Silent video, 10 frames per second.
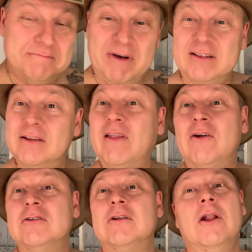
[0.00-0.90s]
But
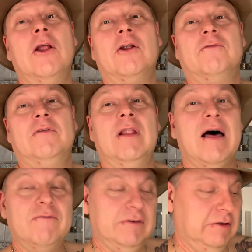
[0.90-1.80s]
there is a lot of
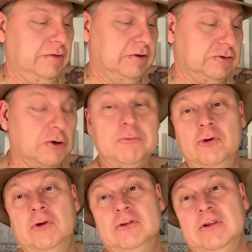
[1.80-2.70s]
love in this
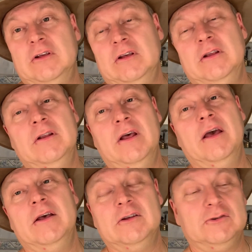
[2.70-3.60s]
community
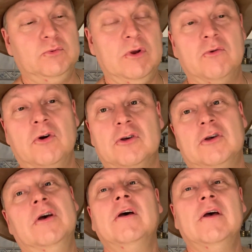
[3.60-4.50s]
in Sweden
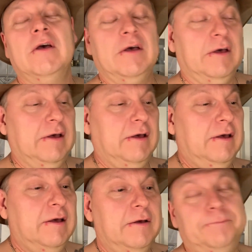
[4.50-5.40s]
Rock.
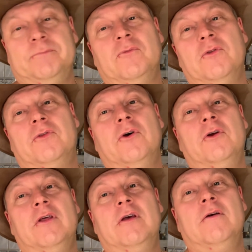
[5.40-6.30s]

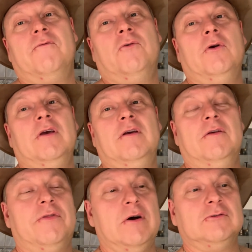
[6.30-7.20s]

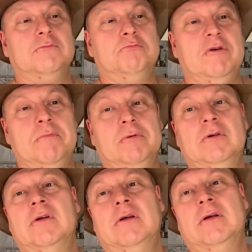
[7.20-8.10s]
30,000-40,000
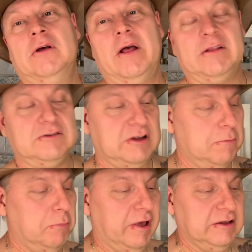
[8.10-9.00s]
people at the
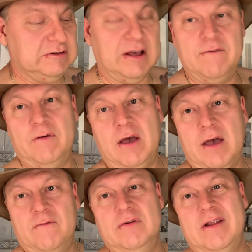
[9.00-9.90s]
same place. I
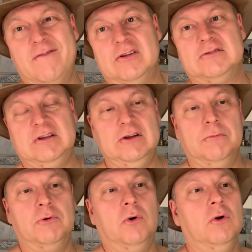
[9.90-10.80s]
have never seen a
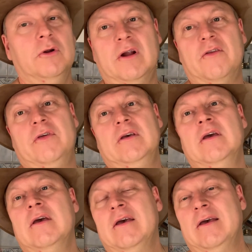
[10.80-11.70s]
brawl or nothing.